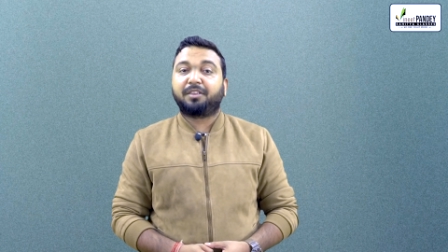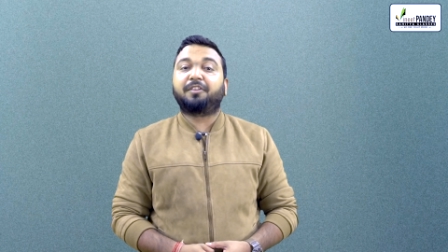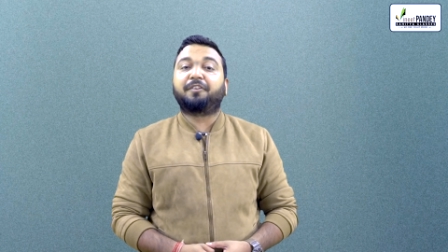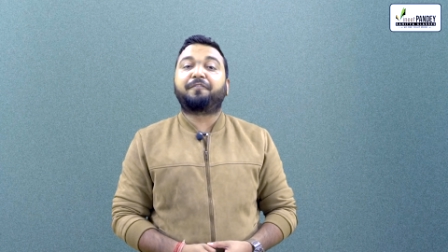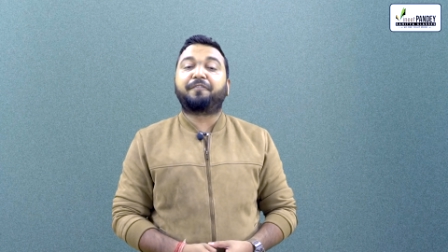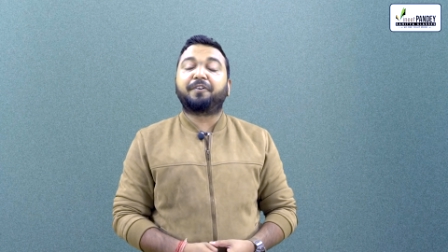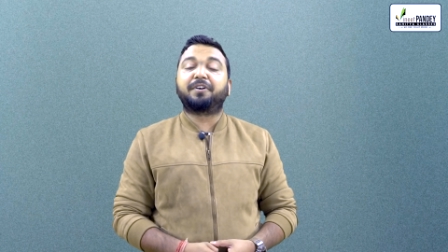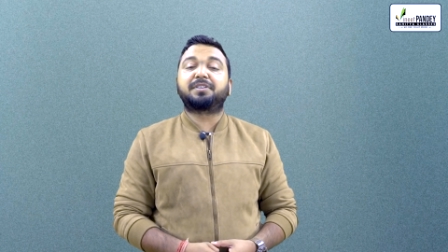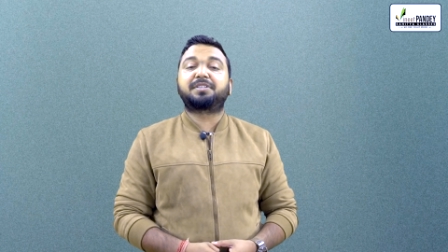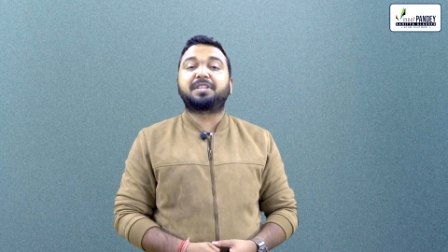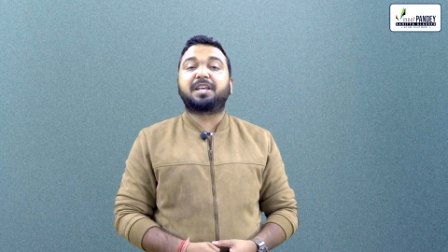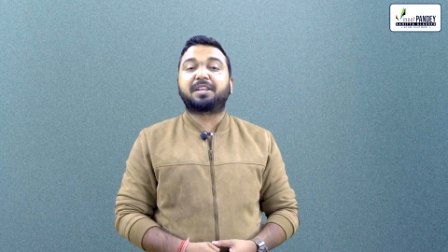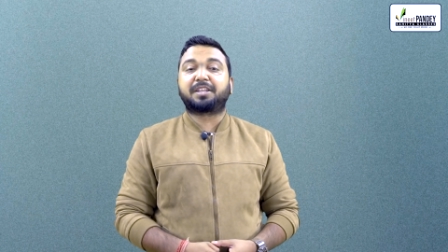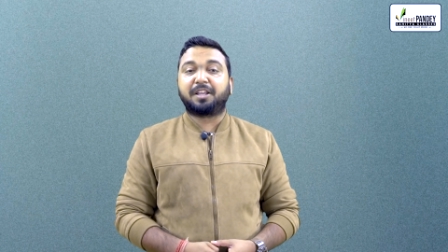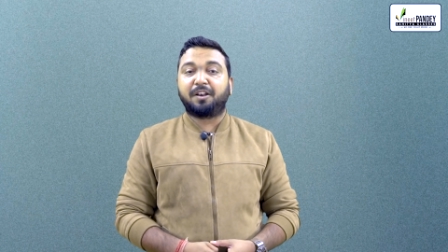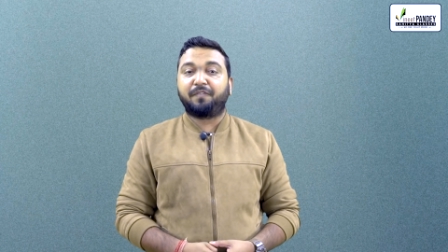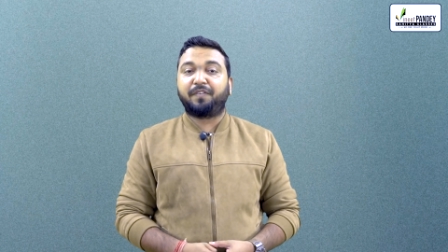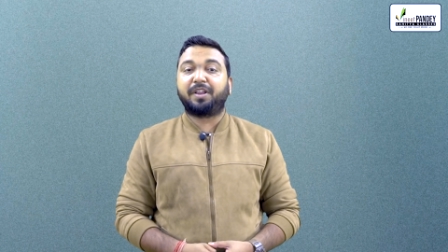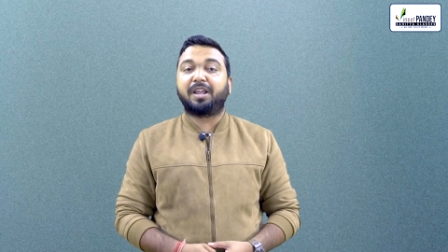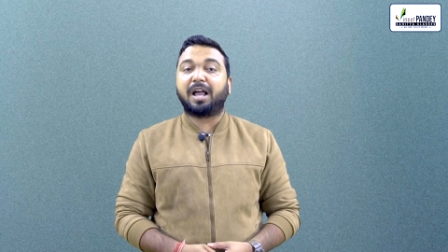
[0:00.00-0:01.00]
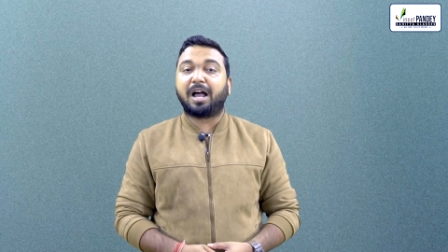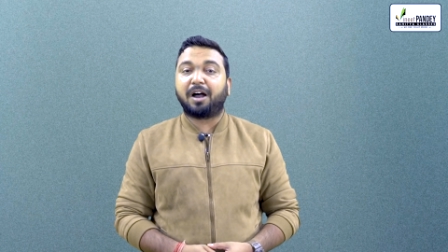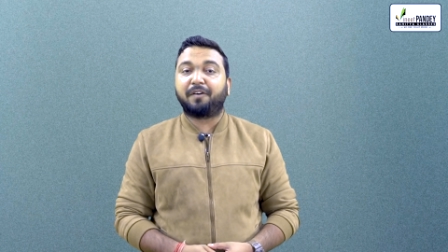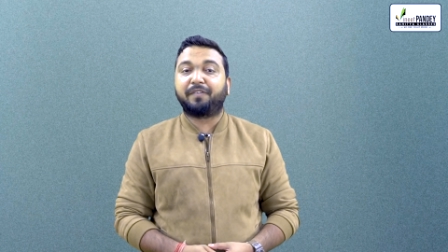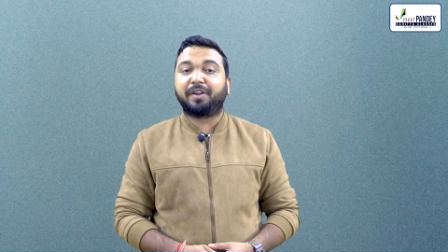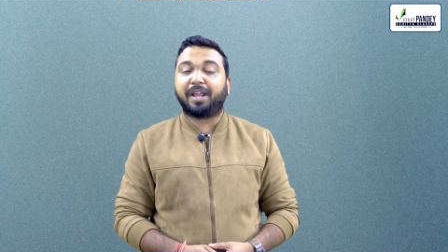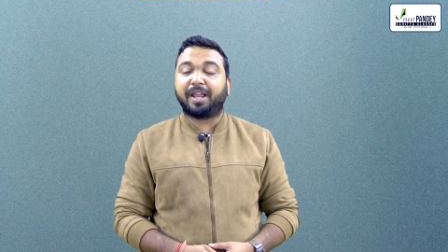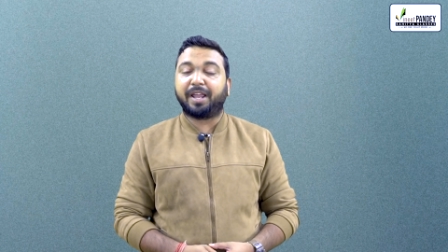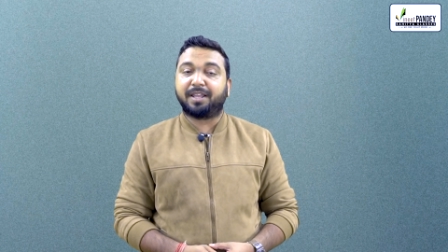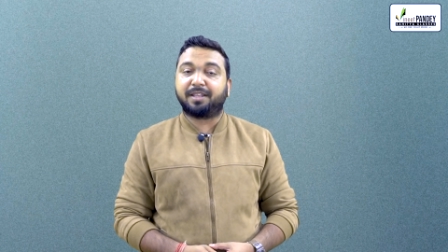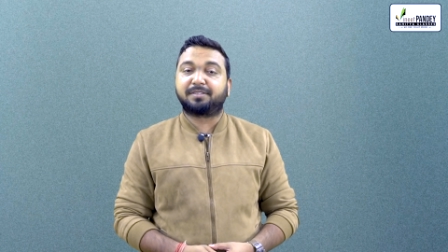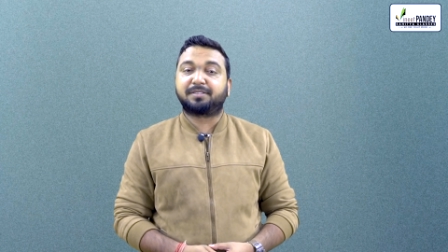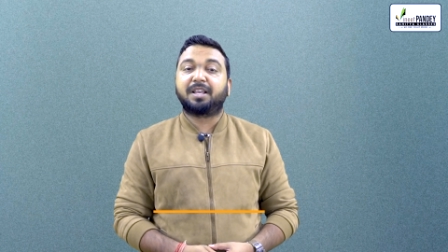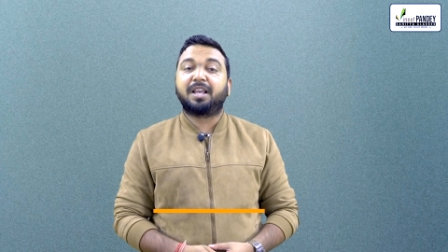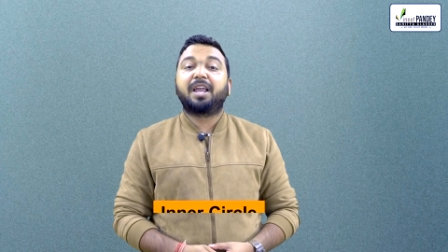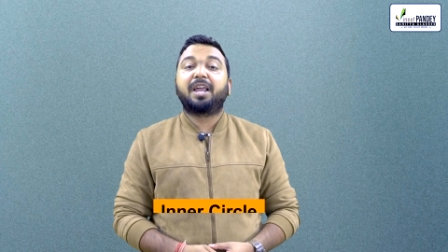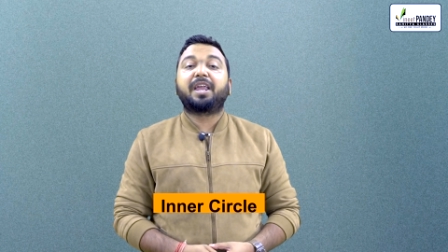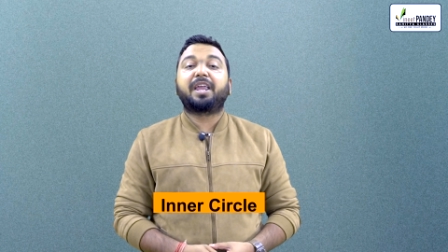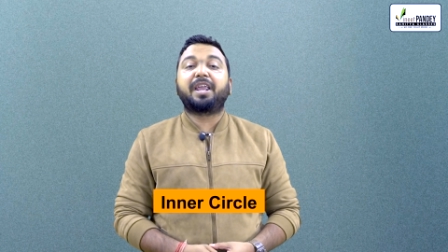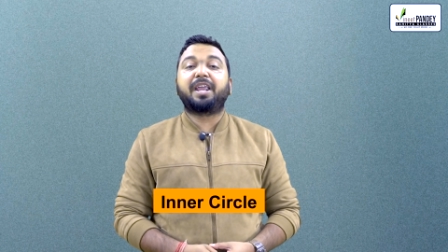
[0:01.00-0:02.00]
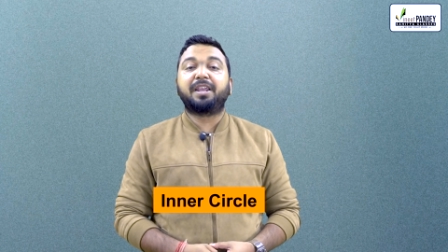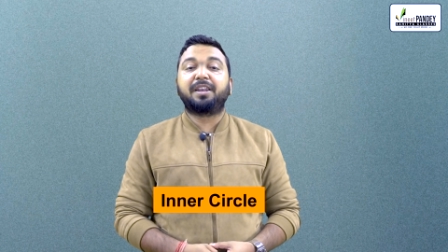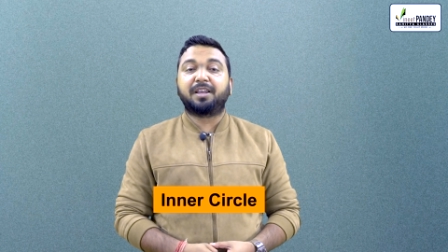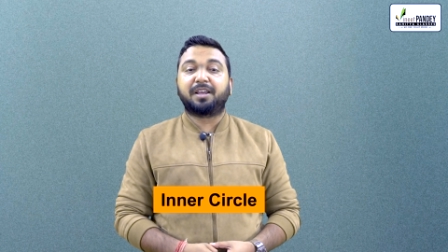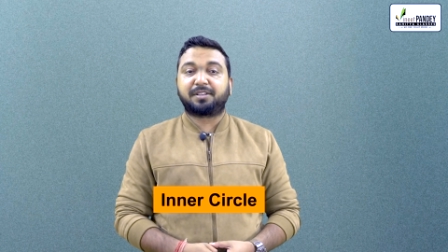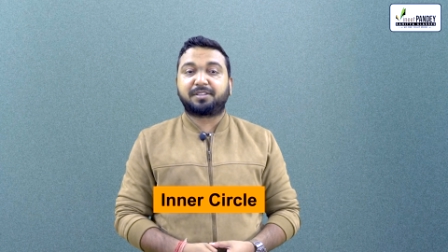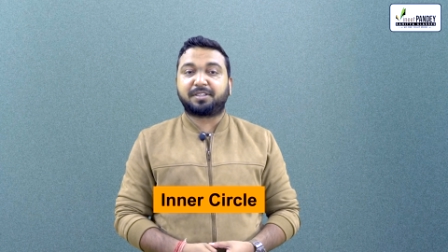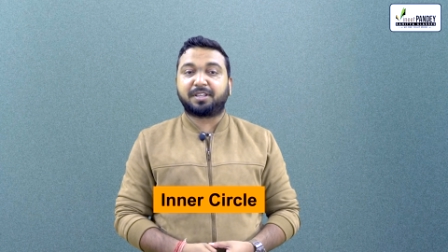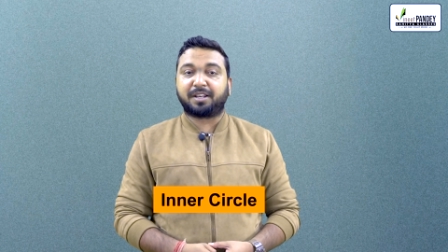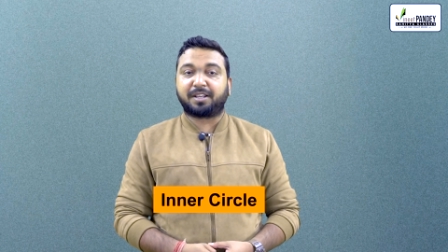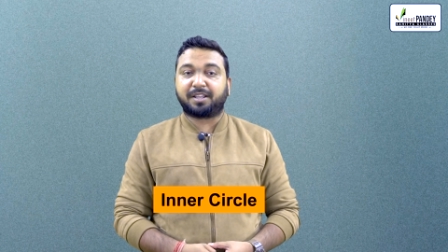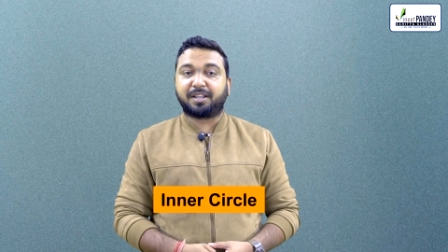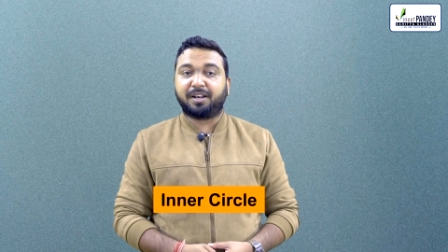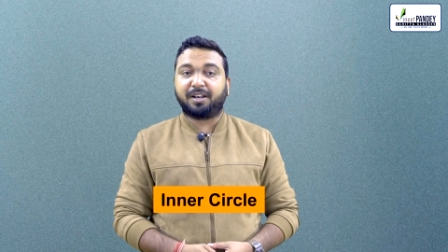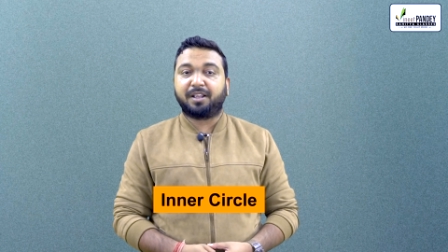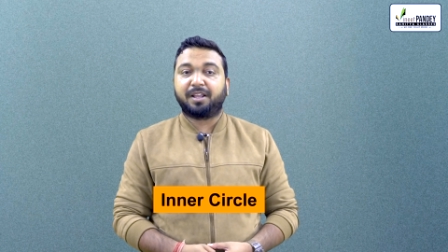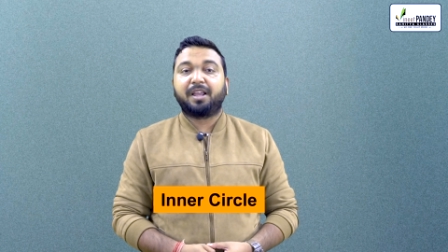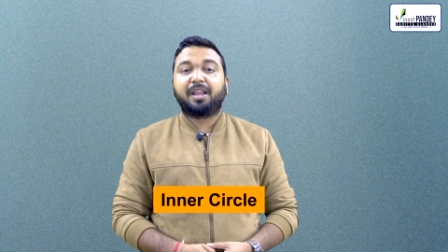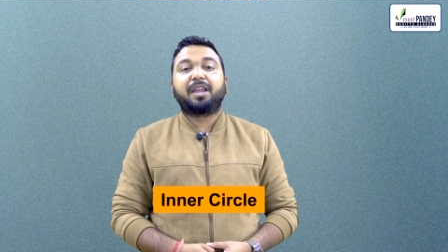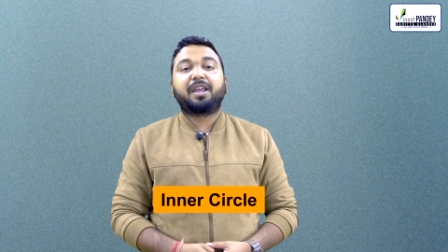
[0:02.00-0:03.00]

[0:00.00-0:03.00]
The first circle we have is inner circle.